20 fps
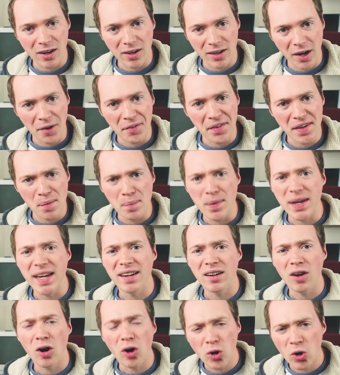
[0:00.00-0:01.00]
are going to
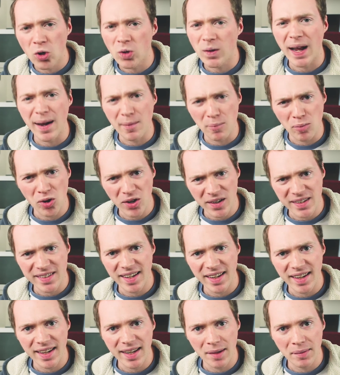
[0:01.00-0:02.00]
mean a whole lot more to
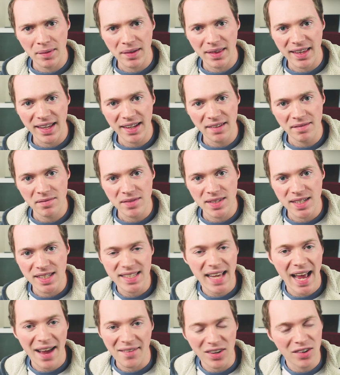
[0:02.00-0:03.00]
him than just
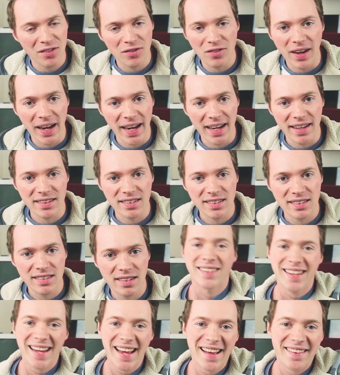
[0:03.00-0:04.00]
having fans. So
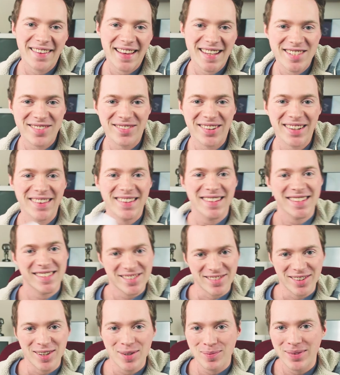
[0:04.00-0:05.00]
yeah, that's what this
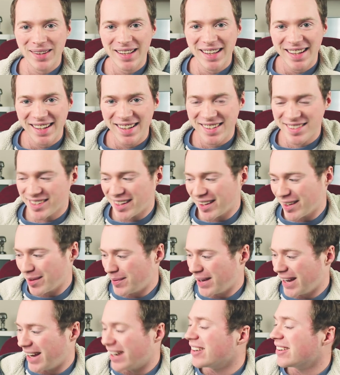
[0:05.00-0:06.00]
screenplay is all
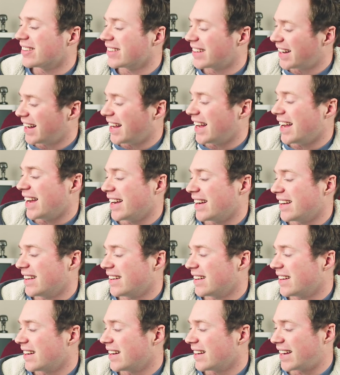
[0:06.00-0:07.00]
about.
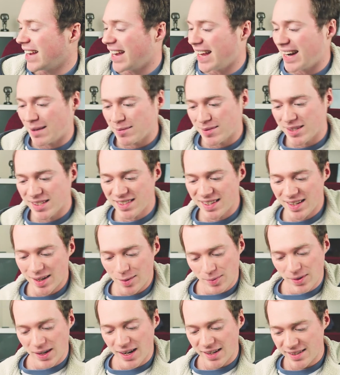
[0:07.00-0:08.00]
And again, I'm just in a
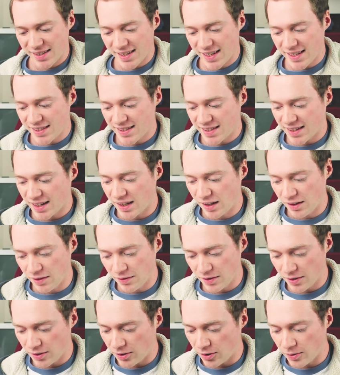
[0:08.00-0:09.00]
process
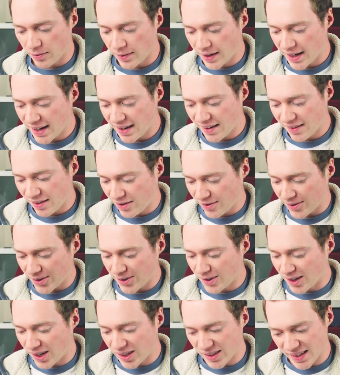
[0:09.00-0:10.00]
of reading
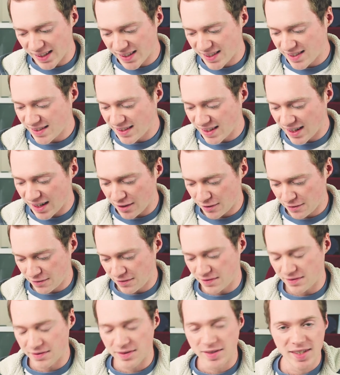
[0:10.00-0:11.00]
through all this stuff,
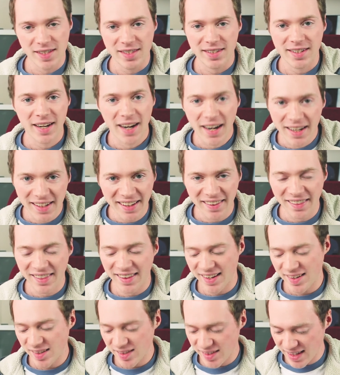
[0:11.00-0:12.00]
just cutting
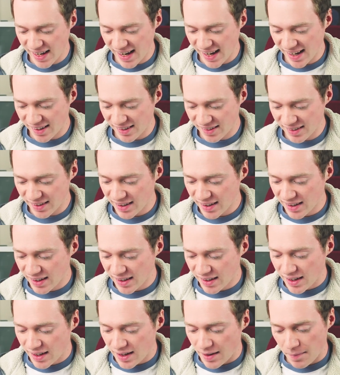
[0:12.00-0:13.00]
things down,
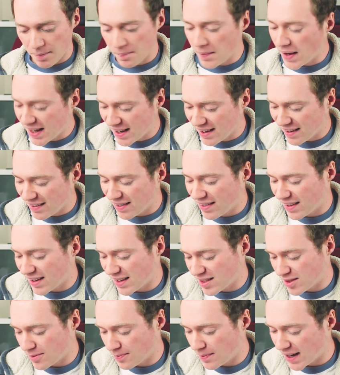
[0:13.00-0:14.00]
making
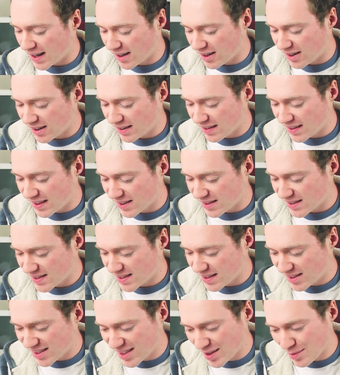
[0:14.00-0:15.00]
things better. There's
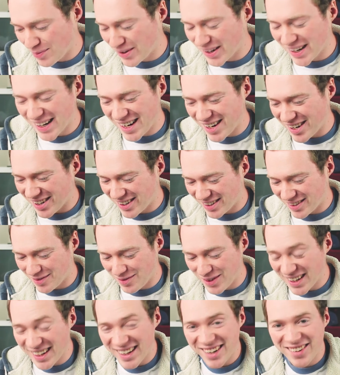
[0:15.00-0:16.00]
some pretty
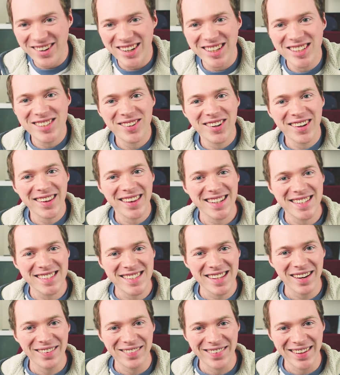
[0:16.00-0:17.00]
cringeworthy
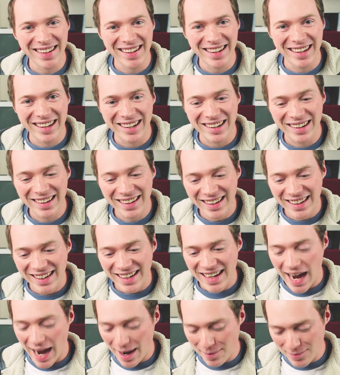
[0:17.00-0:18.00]
stuff in here
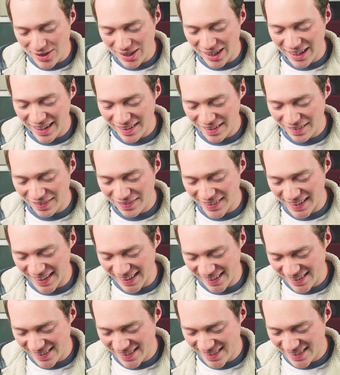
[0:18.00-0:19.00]
I'm trying to
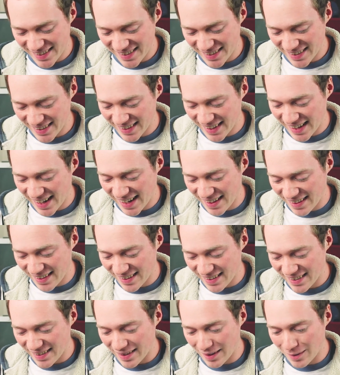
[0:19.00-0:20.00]
fix.
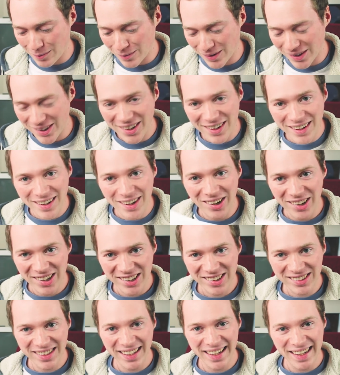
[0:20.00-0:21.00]
Again, I'm learning a
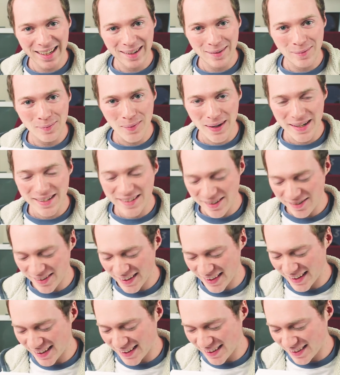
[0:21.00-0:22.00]
whole lot by
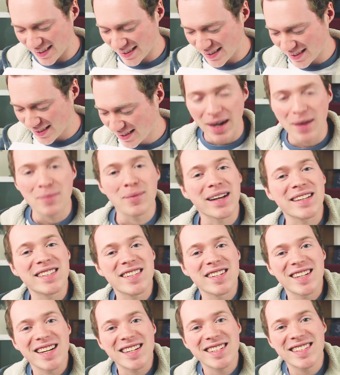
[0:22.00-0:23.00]
doing this. My
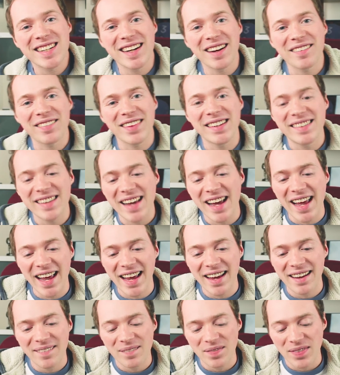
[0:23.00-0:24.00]
suggestion of the
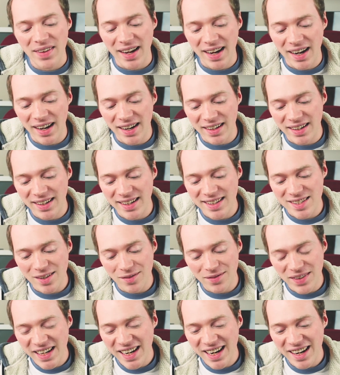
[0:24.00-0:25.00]
day is a
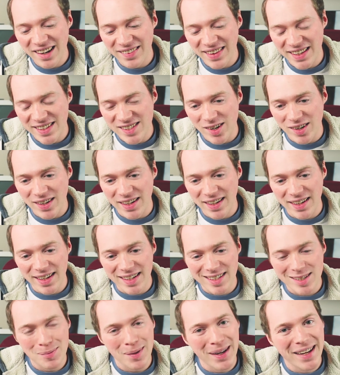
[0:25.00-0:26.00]
video that's going to
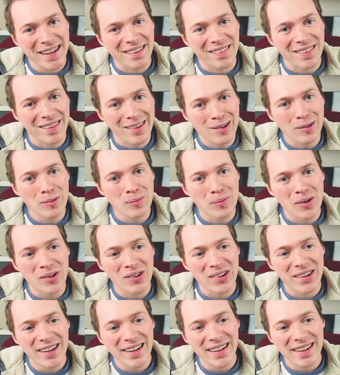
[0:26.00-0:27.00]
explain a little
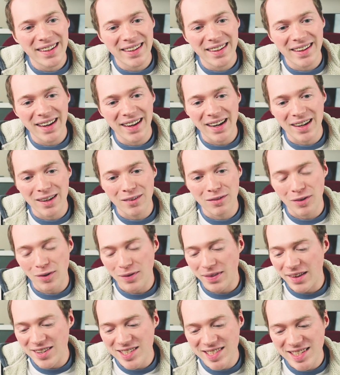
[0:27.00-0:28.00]
more for
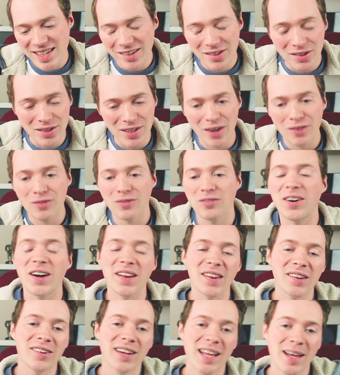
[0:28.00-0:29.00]
those of you who don't
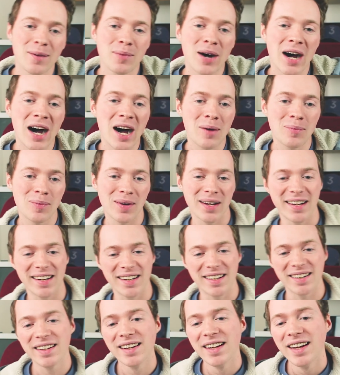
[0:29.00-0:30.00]
follow hip-hop,
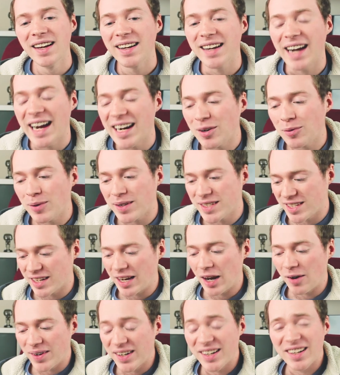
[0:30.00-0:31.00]
kind of what's
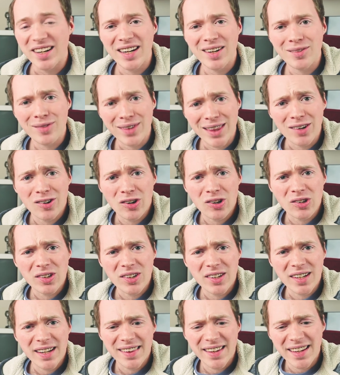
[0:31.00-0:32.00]
going on with the
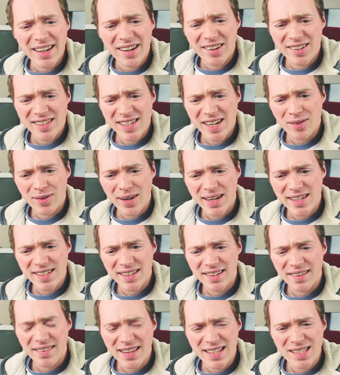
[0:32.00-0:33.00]
older and the younger
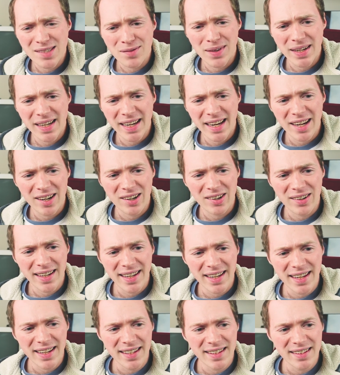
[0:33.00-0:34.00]
generation. This video
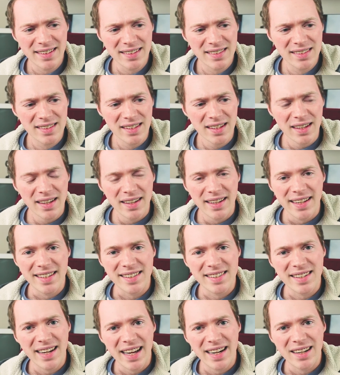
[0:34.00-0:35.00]
is
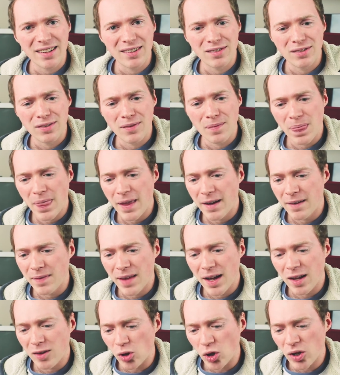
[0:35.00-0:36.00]
kind of
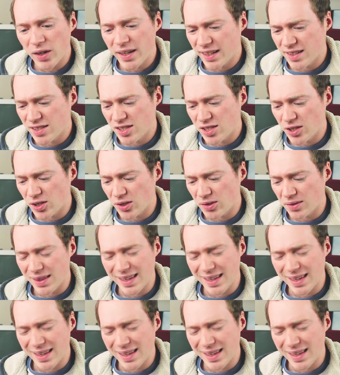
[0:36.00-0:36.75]
a look into